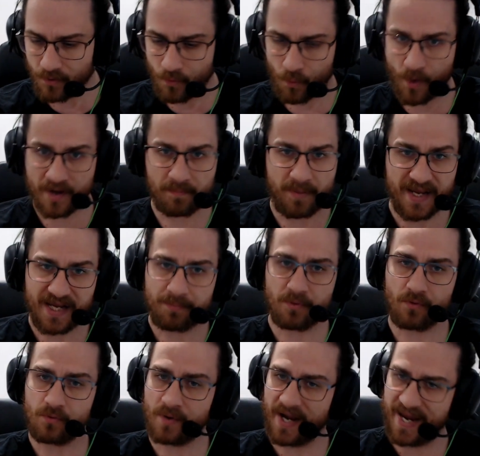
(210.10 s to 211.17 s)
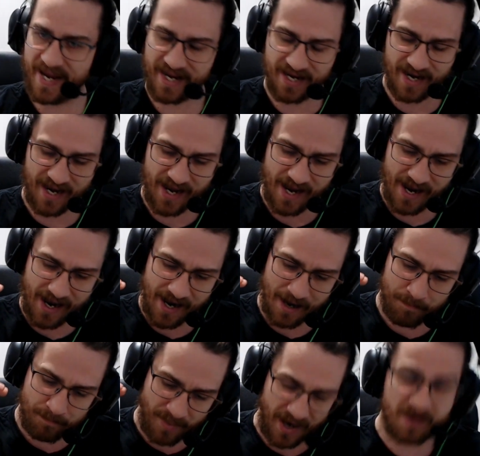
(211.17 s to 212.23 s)
When people hit
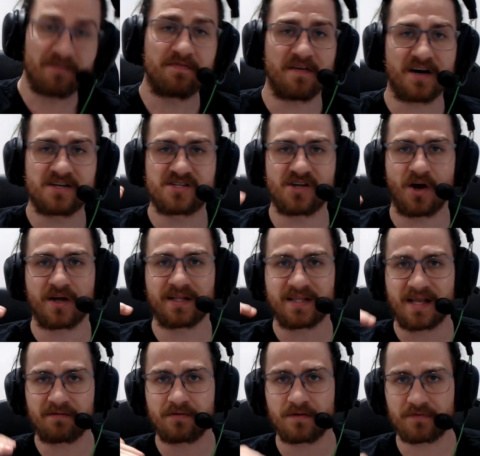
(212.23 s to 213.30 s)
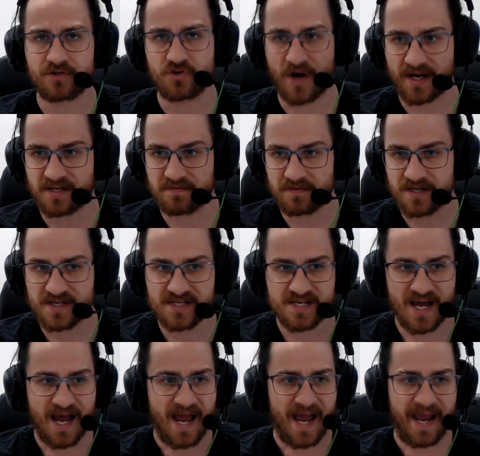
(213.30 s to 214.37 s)
above a certain level of attractiveness,
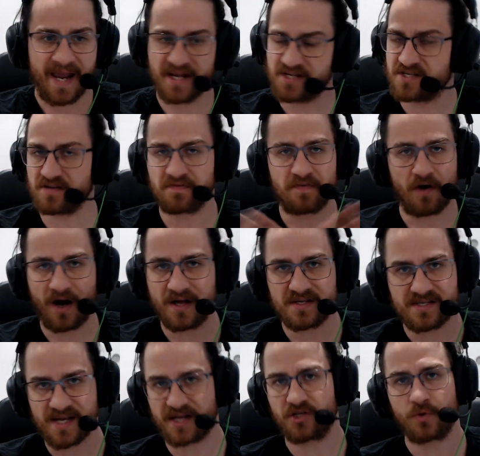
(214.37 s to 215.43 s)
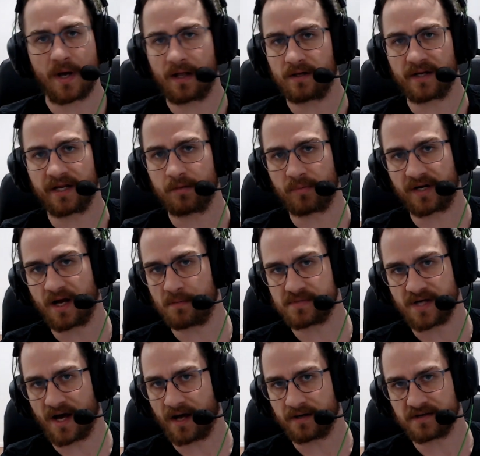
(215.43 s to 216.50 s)
it defies sexuality and becomes
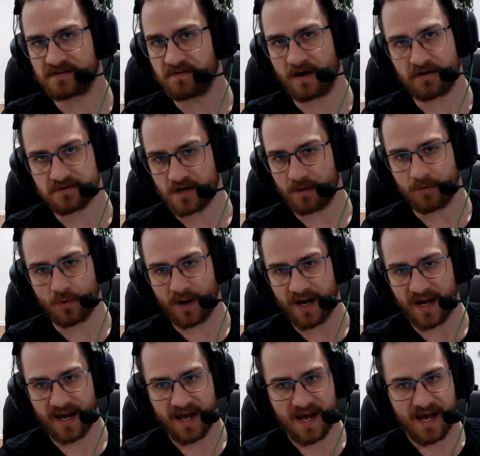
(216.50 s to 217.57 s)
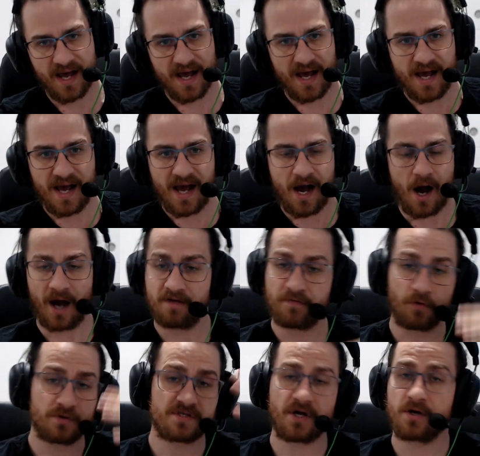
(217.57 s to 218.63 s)
art, as far as I'm aware. I've
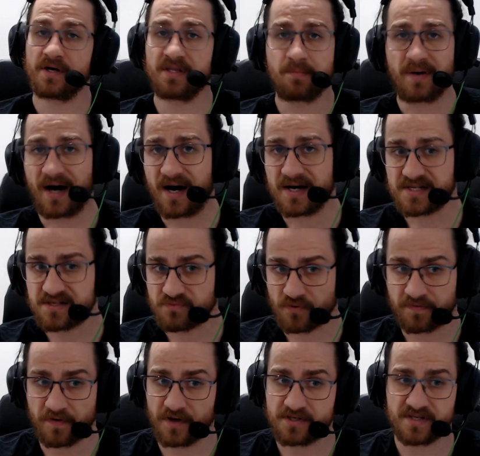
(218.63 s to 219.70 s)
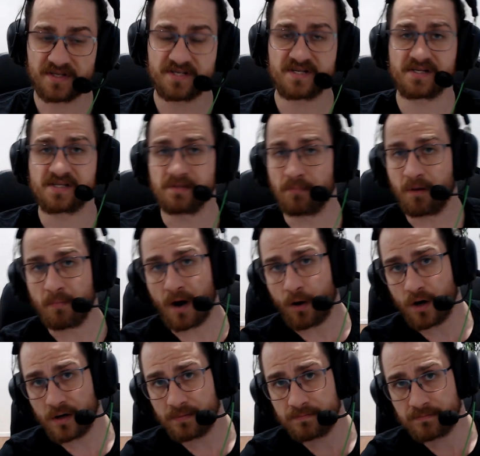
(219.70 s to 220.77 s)
also in the past referred to this as the
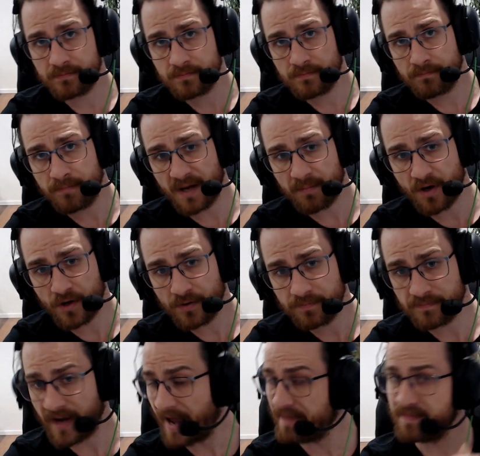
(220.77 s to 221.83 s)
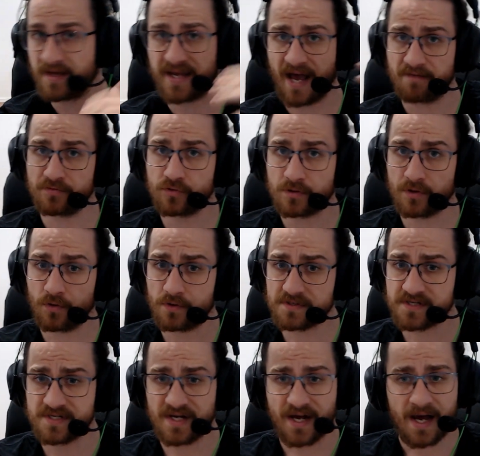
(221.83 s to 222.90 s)
Momoa memo and the Cavill
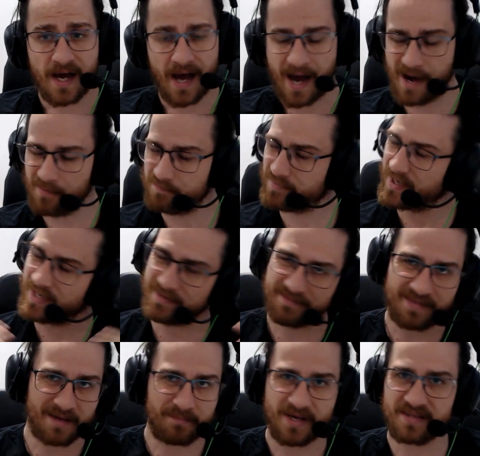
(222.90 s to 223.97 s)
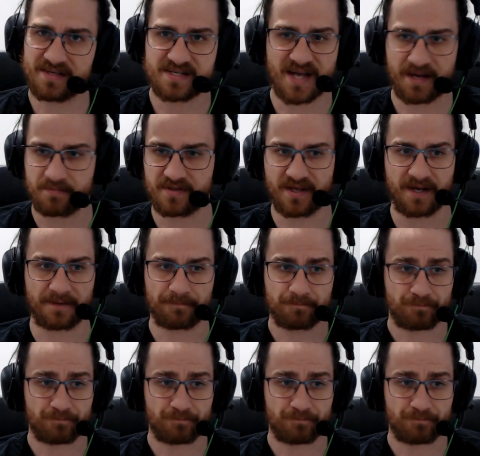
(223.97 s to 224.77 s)
clause, but they mean the same thing.